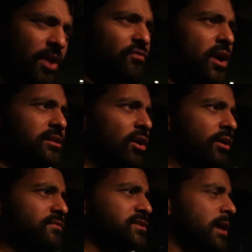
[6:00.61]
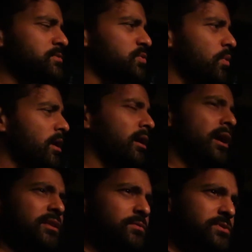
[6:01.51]
right in the heart of Times Square.
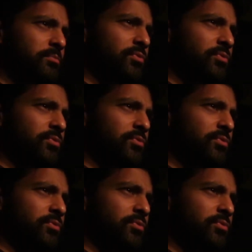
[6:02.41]
I think it was on